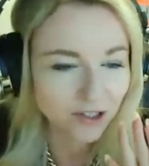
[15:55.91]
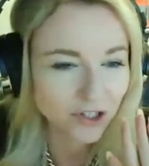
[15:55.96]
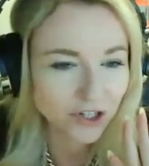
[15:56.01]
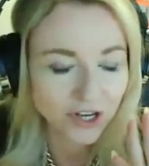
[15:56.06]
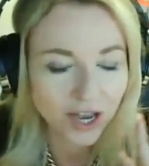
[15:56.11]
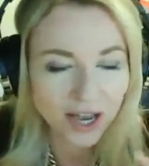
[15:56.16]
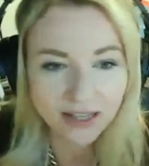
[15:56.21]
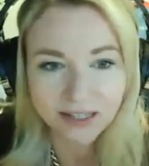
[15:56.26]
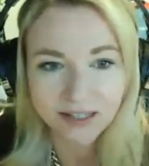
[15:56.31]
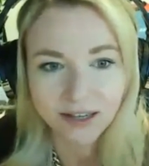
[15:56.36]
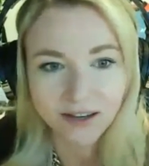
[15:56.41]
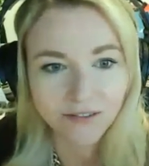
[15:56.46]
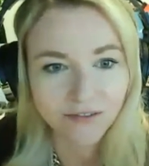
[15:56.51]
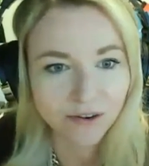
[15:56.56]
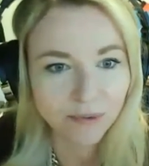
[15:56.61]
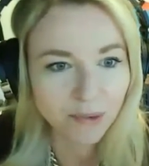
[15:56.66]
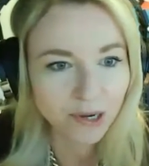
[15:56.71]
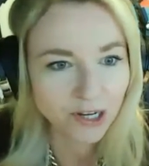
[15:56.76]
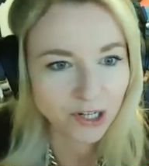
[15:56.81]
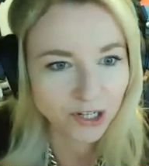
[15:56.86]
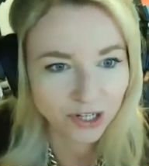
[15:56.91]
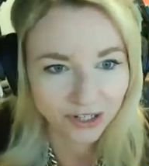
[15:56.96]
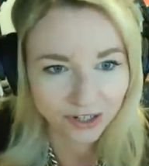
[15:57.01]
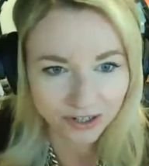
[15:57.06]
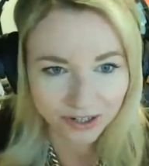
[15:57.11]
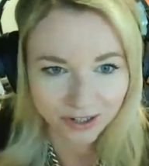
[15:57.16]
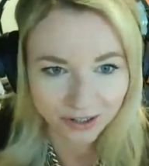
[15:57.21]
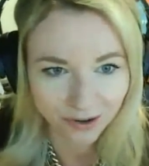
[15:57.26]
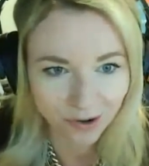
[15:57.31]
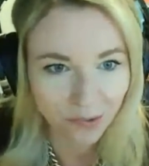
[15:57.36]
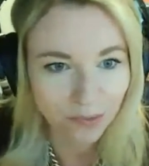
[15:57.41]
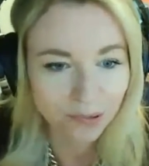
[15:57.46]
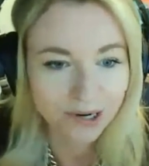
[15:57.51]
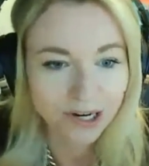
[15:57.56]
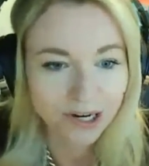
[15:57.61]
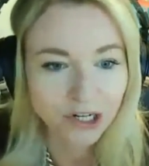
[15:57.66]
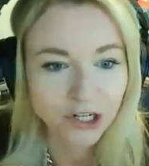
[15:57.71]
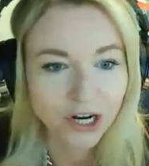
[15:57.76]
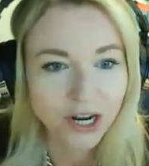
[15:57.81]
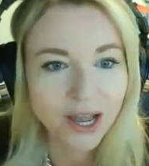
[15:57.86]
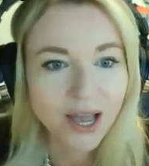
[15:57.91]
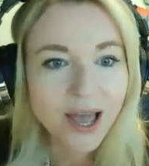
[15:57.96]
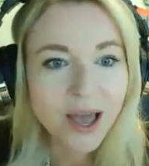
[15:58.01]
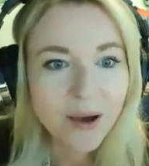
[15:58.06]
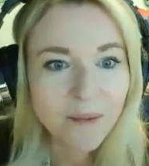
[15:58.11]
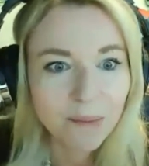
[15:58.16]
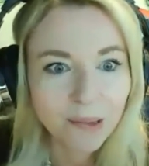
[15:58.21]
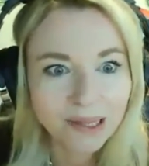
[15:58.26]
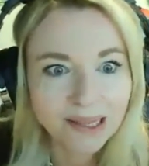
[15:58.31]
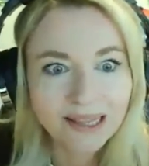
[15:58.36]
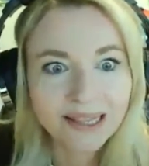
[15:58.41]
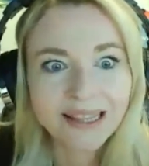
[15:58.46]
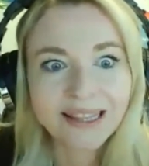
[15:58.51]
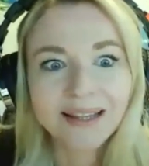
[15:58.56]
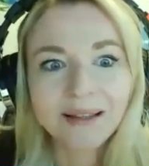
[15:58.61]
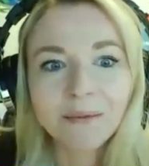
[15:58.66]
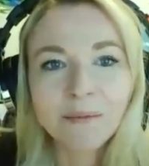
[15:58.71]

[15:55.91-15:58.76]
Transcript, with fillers: it's just information there's no pressure but